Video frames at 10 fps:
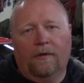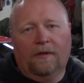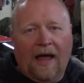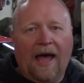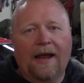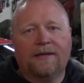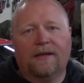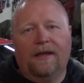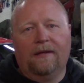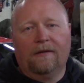light,
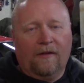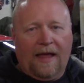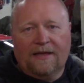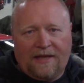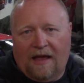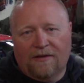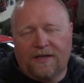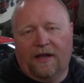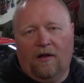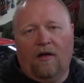glass
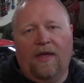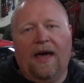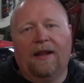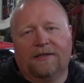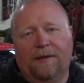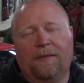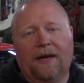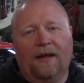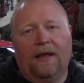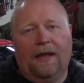housing and all that, except
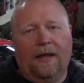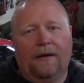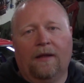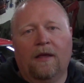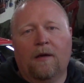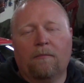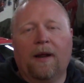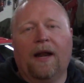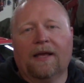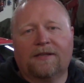it, it, it
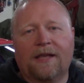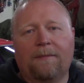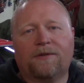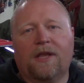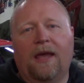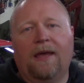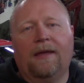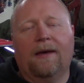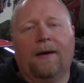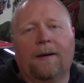but it accepts
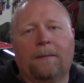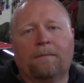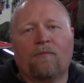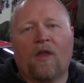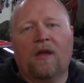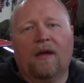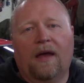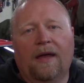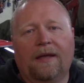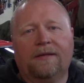a, um,
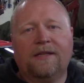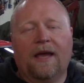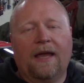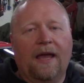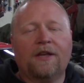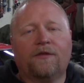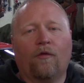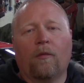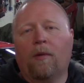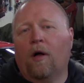a, a
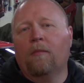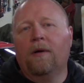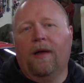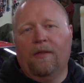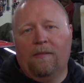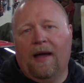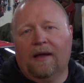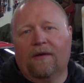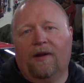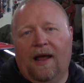H4 bulb in the
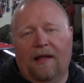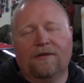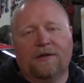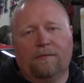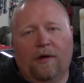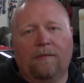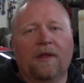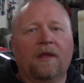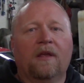back of it, a halogen bulb.